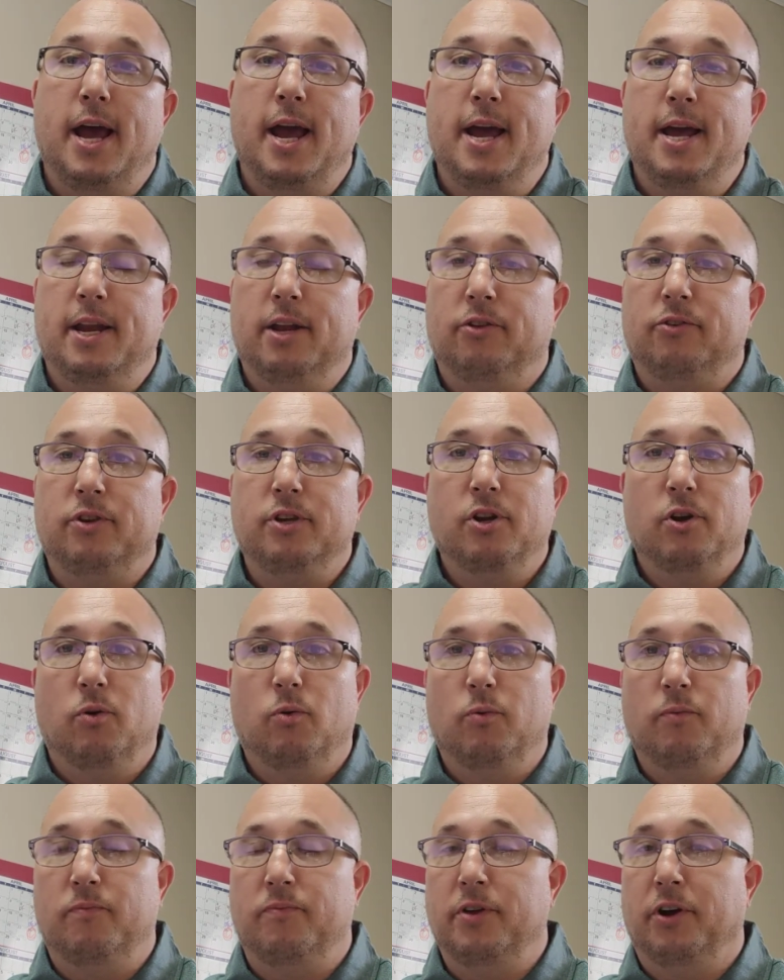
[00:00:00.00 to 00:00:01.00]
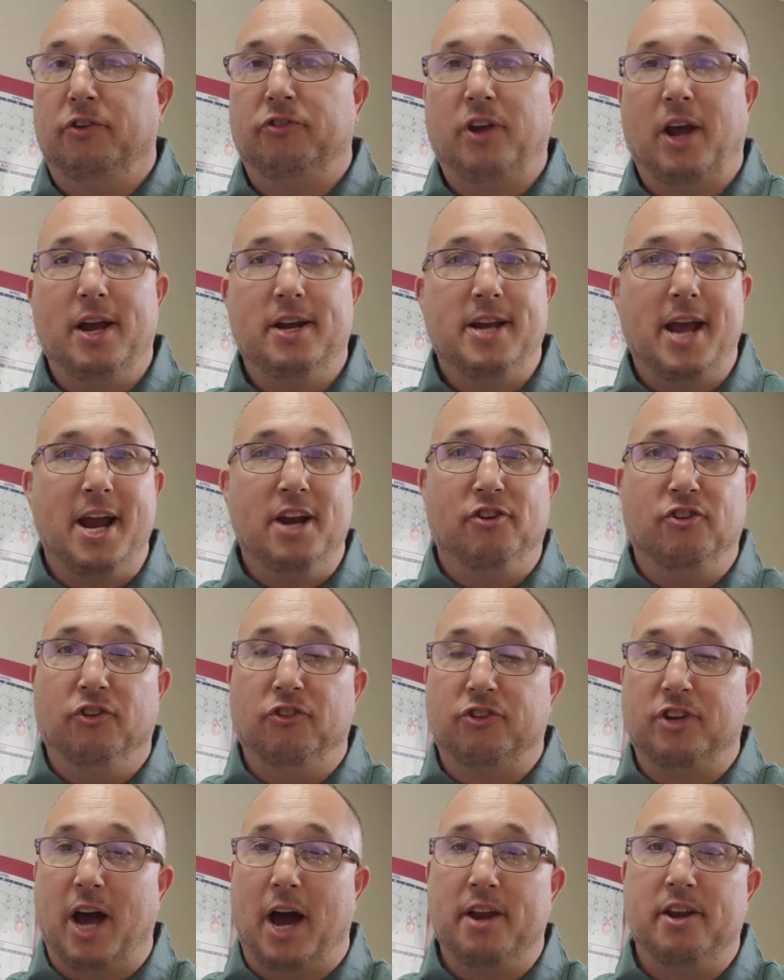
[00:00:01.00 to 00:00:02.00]
And, they're saying
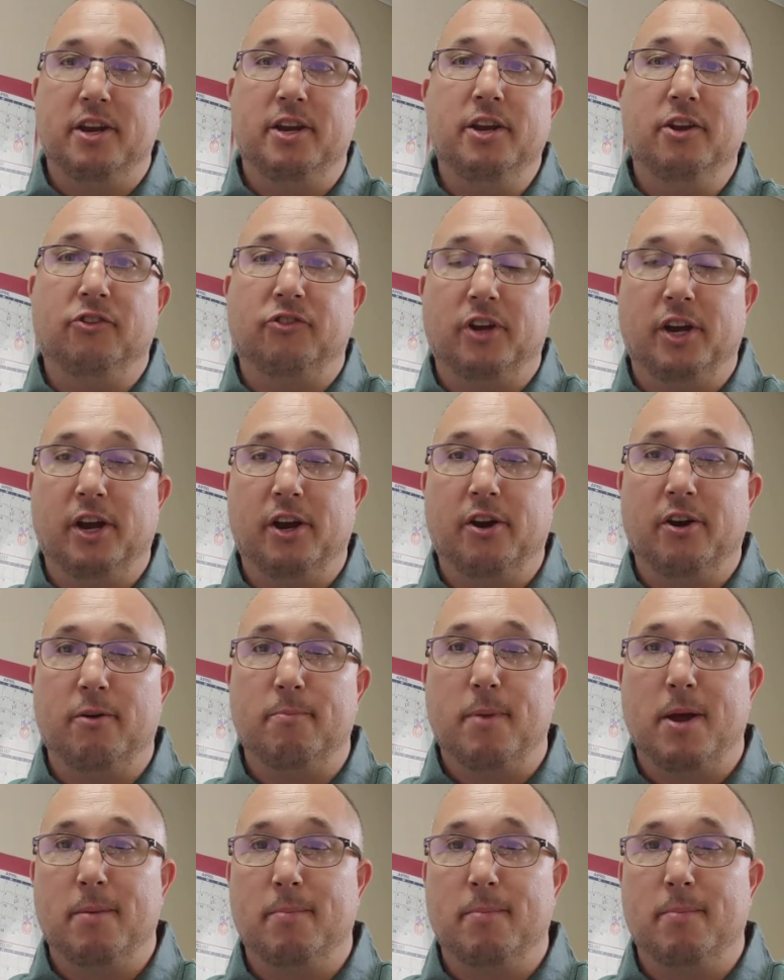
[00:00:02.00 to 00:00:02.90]
agents got in his ear.